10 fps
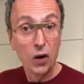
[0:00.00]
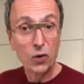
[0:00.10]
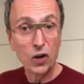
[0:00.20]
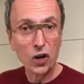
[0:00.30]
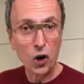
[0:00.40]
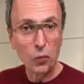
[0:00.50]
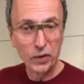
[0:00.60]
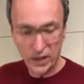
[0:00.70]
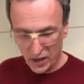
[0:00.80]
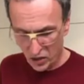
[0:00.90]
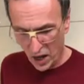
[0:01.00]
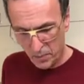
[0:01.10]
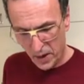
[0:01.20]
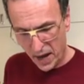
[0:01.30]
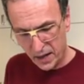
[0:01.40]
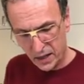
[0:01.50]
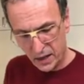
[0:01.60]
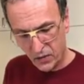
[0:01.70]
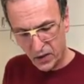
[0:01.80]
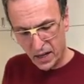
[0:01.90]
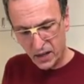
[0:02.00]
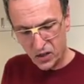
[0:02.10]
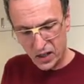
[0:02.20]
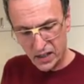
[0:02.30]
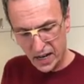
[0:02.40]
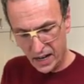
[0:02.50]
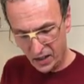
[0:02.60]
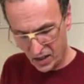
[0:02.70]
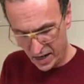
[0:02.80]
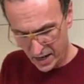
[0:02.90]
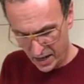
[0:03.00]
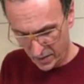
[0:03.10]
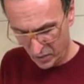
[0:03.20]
we're gonna open things up and give things a taste. I am